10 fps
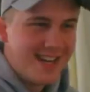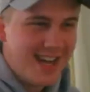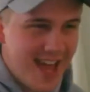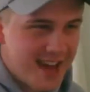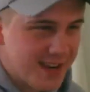
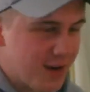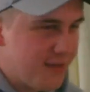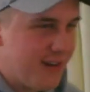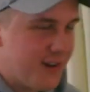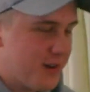And go
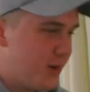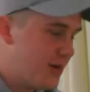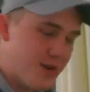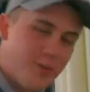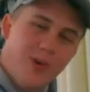follow
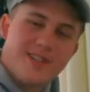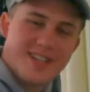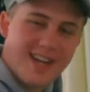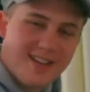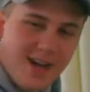your boy
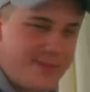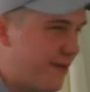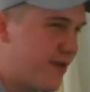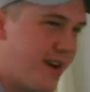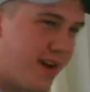Cyclops
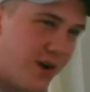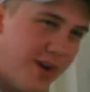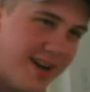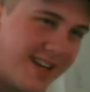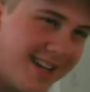if you're not
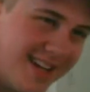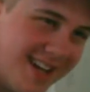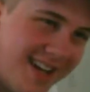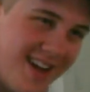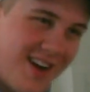already
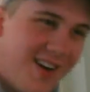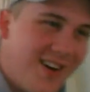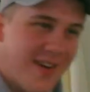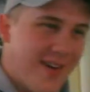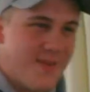
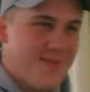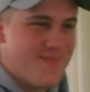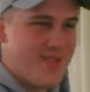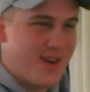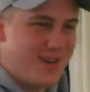
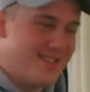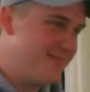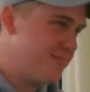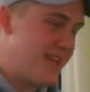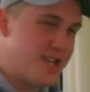on
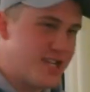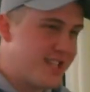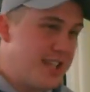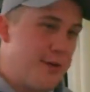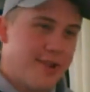just
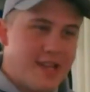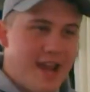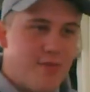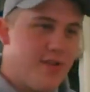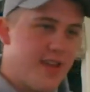literally
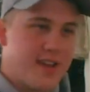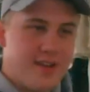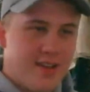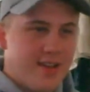everything.